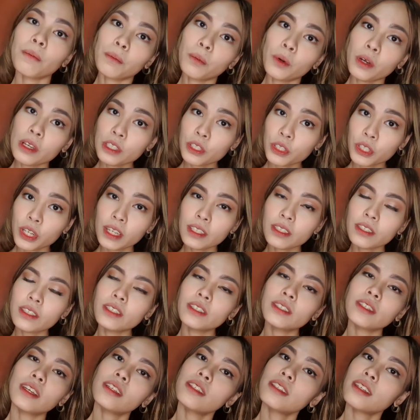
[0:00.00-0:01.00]

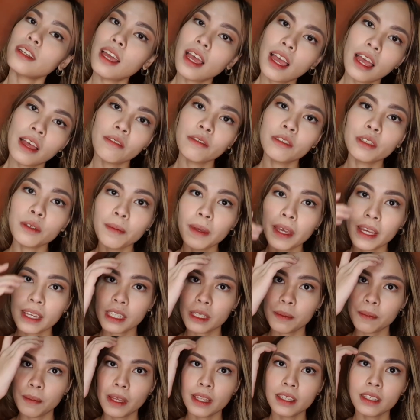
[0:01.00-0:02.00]
Moisturizers doesn't have to be
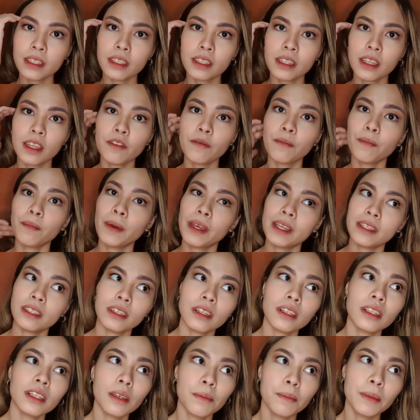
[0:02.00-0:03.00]
expensive
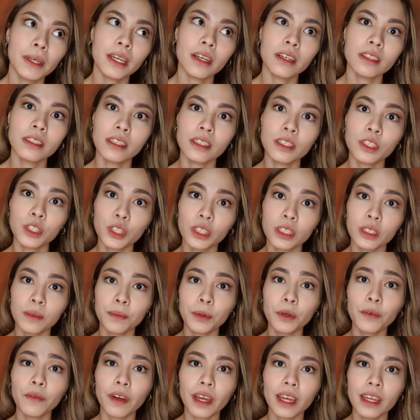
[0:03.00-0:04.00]
basically because it just
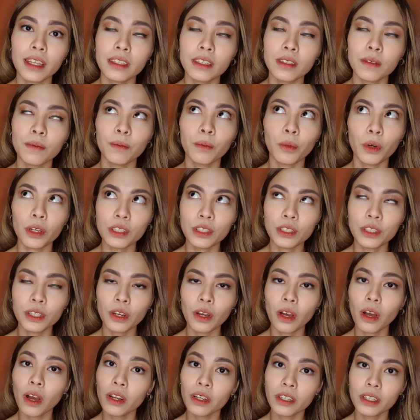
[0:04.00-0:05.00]
provides
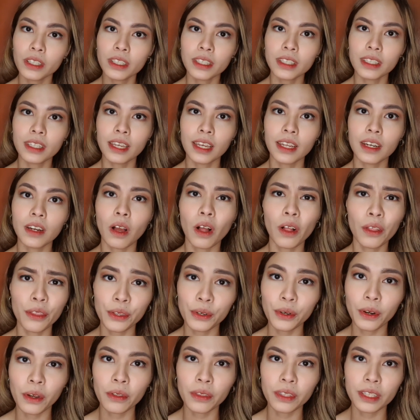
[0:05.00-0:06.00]
moisture on your skin all
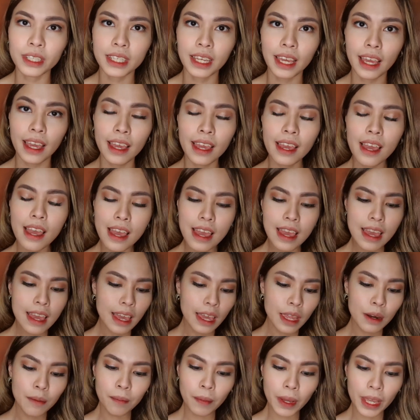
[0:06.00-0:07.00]
throughout the day.
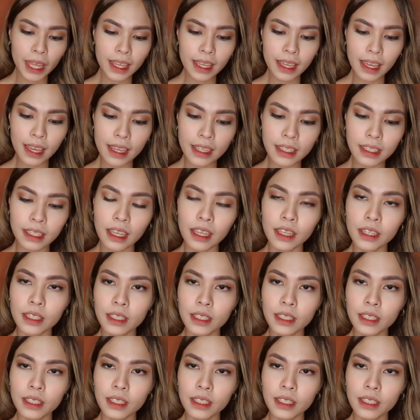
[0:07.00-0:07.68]
In my case, I